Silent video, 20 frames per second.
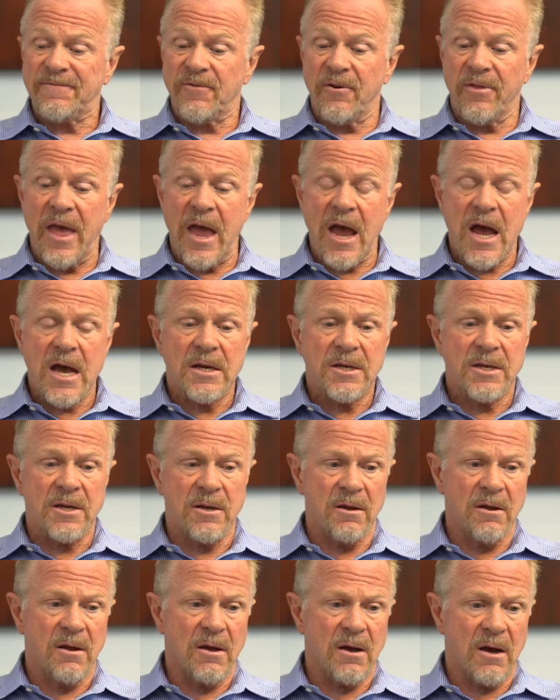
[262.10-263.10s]
that,
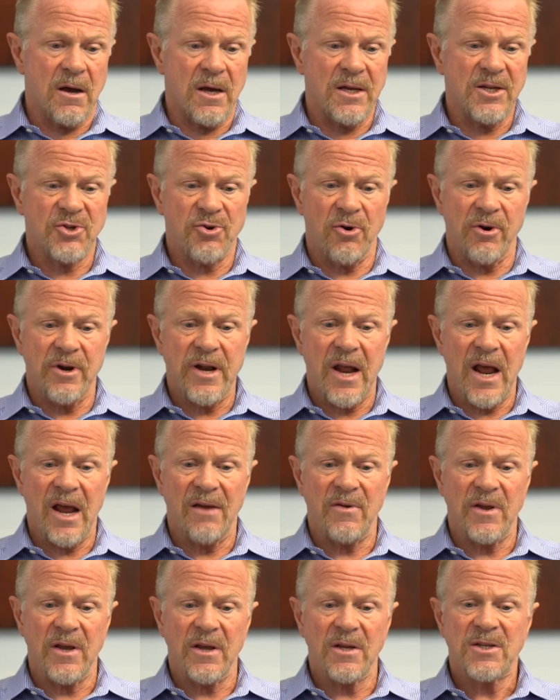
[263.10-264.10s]
I started
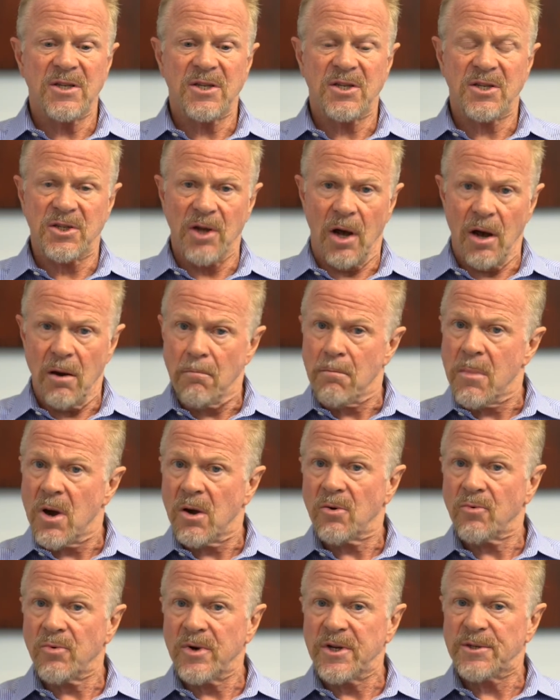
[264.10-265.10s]
having some
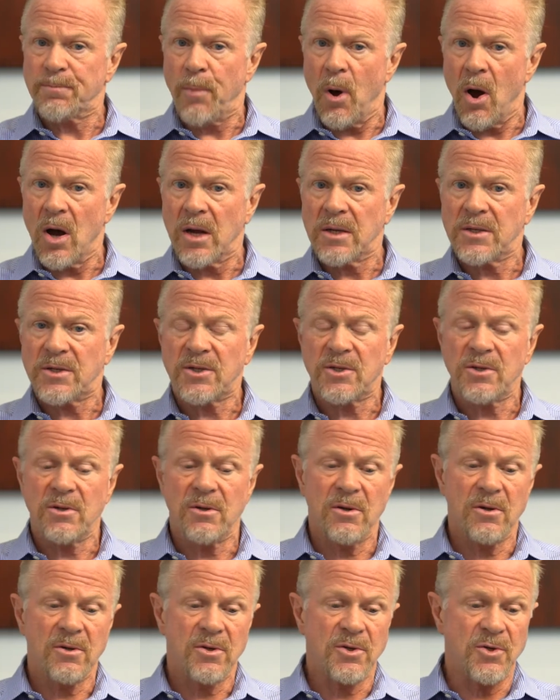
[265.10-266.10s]
response
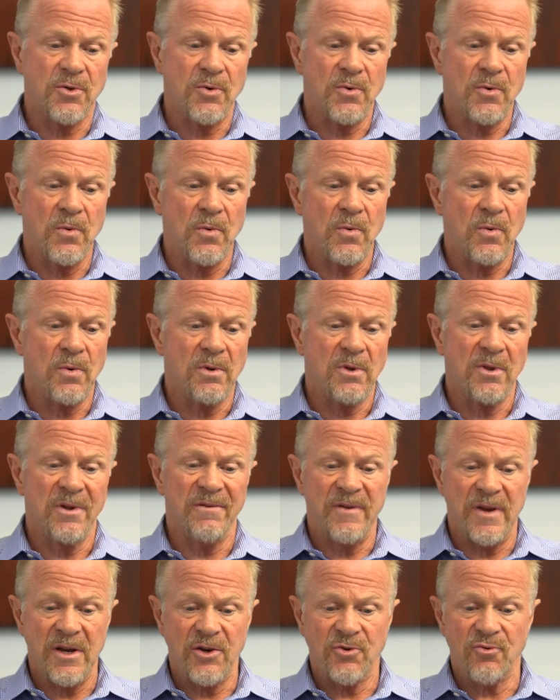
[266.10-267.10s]
to
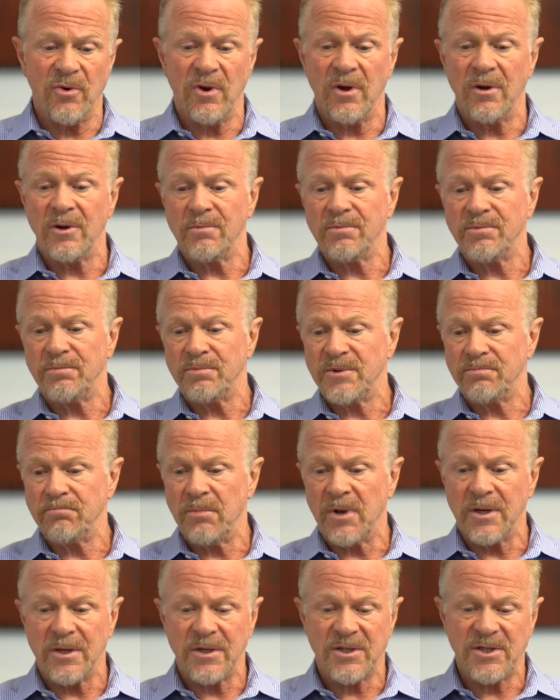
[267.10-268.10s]
Levitra,
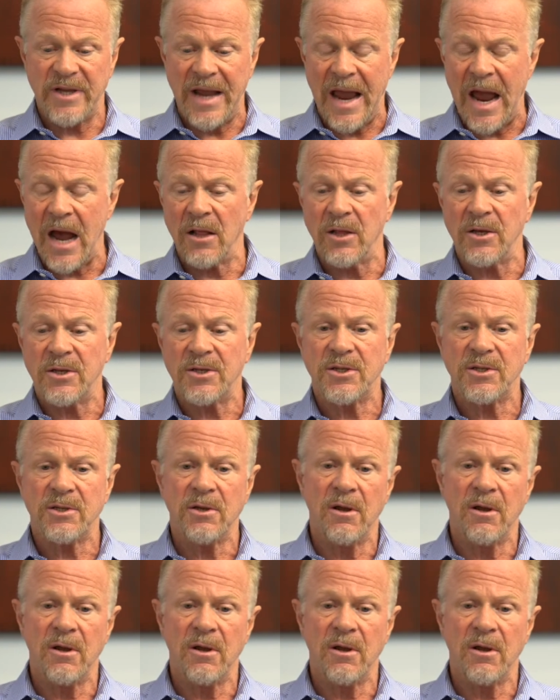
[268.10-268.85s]
Cialis,